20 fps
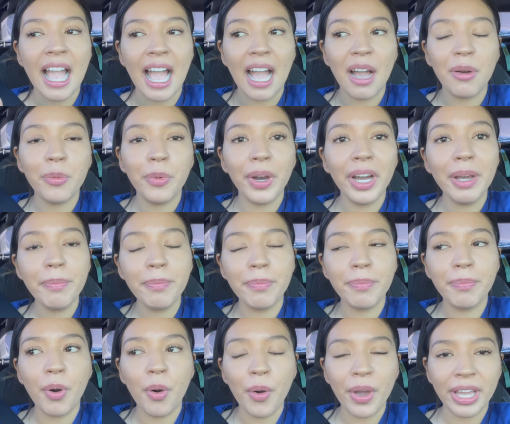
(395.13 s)
At what
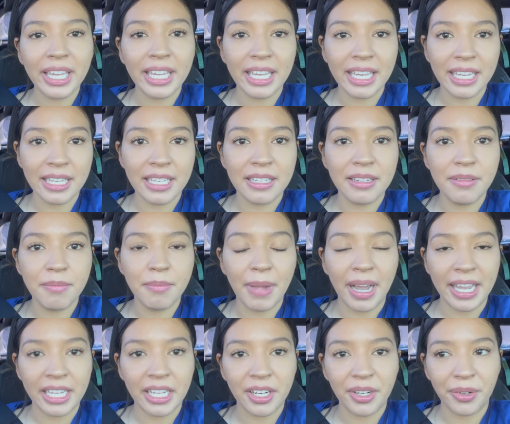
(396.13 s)
point in
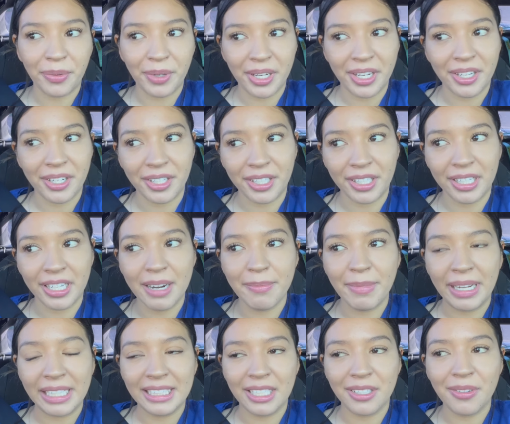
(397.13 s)
my career,
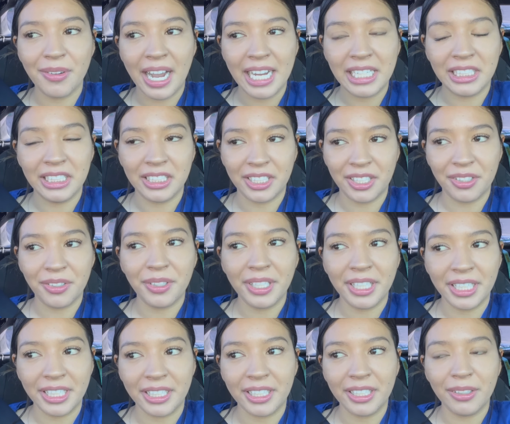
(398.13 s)
my dental hygiene
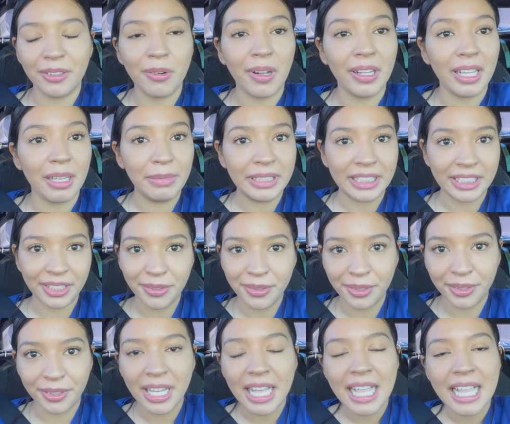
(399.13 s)
career, while I'm in
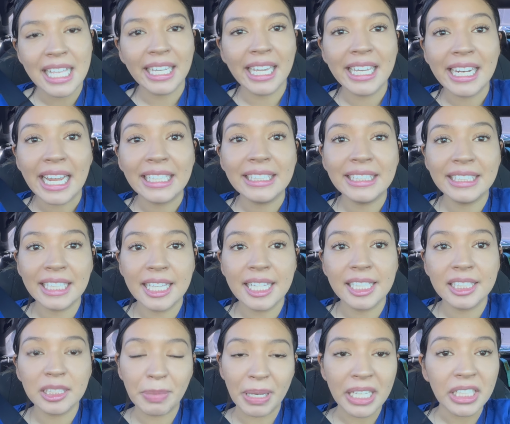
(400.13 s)
school, can I see
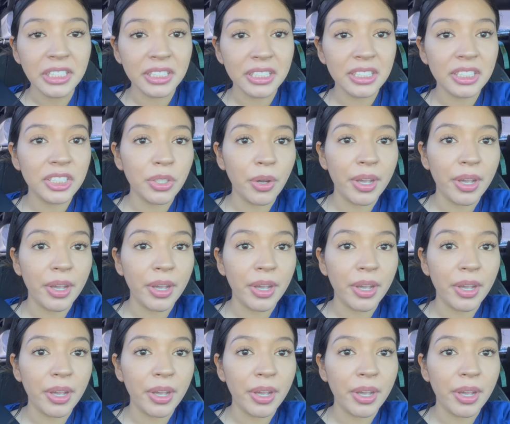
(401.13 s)
these patients?